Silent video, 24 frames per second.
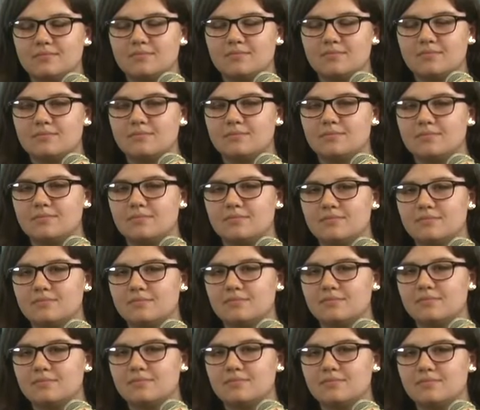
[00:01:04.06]

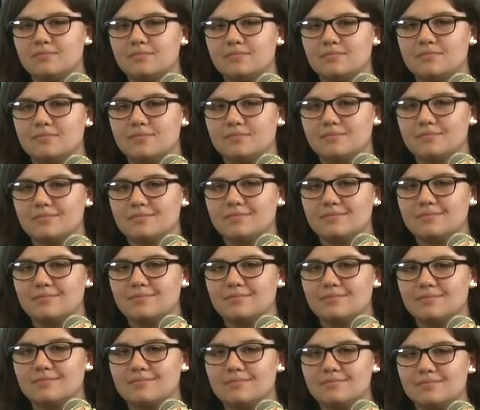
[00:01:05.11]

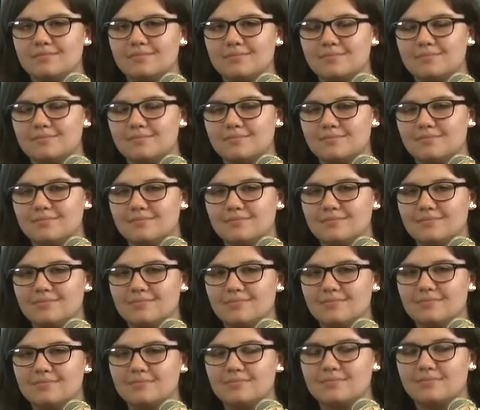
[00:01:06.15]

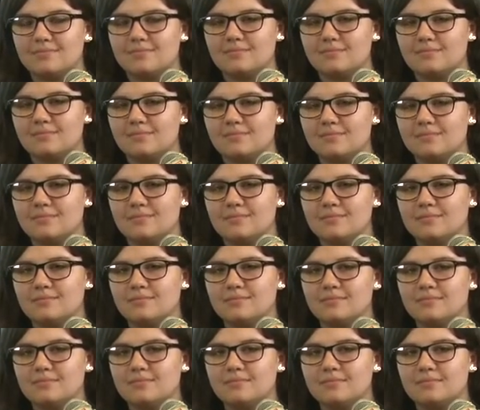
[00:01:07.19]

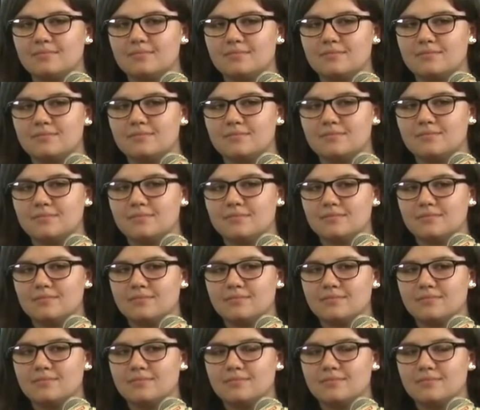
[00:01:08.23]

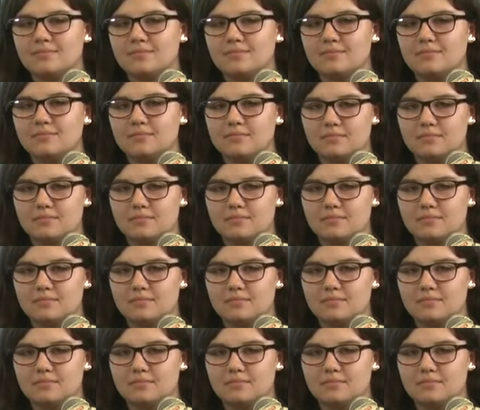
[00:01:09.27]
This person isn't speaking.